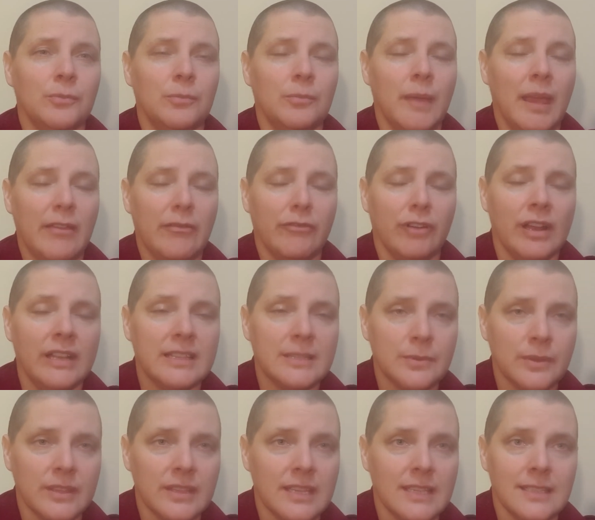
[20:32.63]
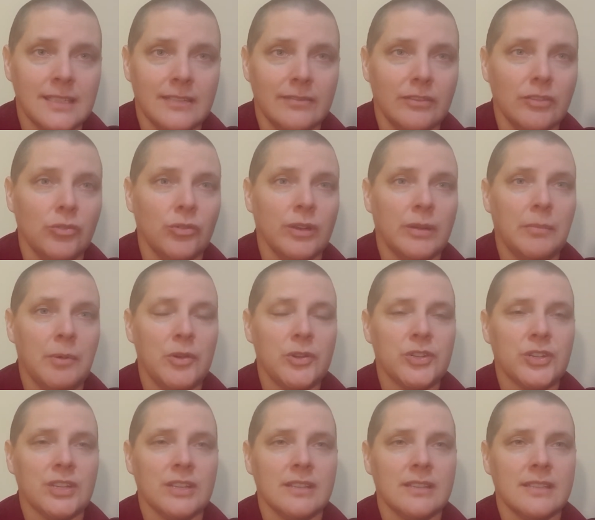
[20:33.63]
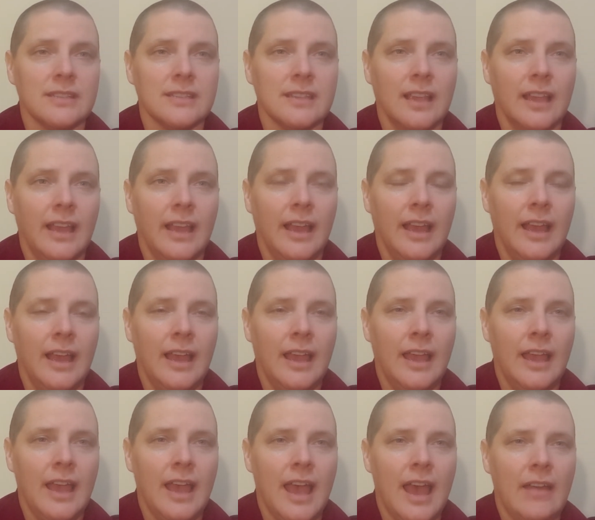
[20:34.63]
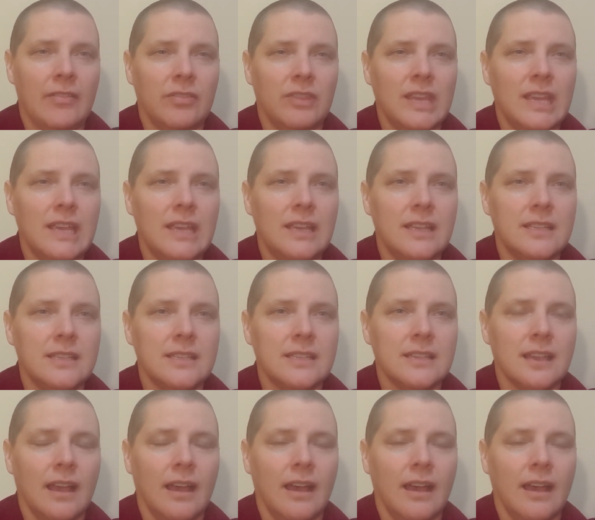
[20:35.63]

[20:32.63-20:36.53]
make friends with these difficult emotions. And these